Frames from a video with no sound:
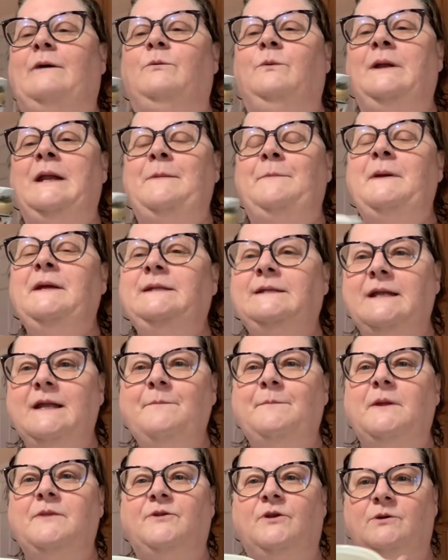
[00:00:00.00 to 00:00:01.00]
when I picked it up,
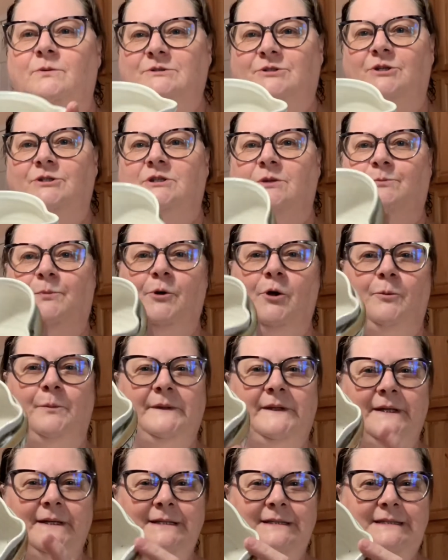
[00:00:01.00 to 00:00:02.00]
I thought it was just a bowl, but
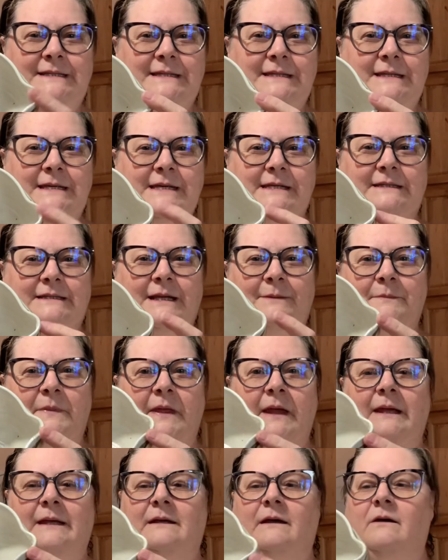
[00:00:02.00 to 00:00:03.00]
then I see this and I'm
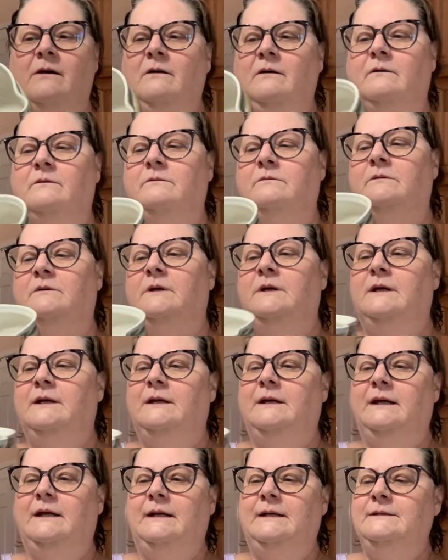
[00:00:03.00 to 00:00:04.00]
like, oh,
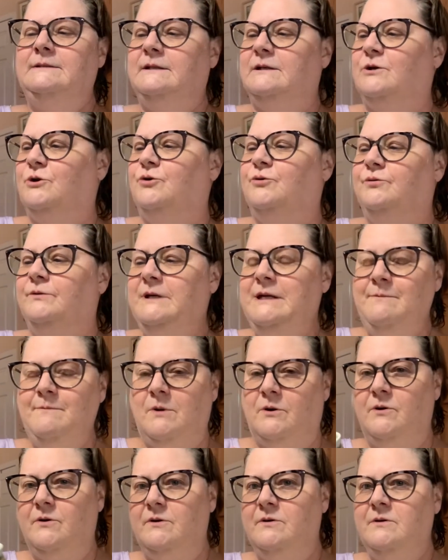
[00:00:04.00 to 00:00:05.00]
it's a
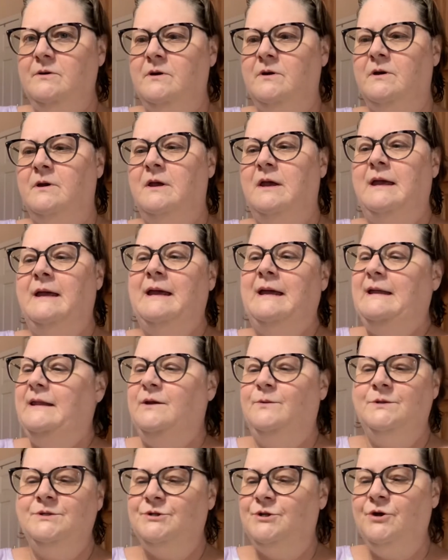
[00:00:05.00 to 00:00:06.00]
creamer. There
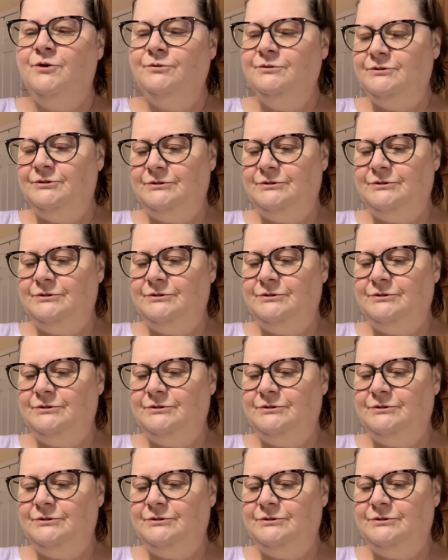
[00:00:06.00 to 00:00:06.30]
was no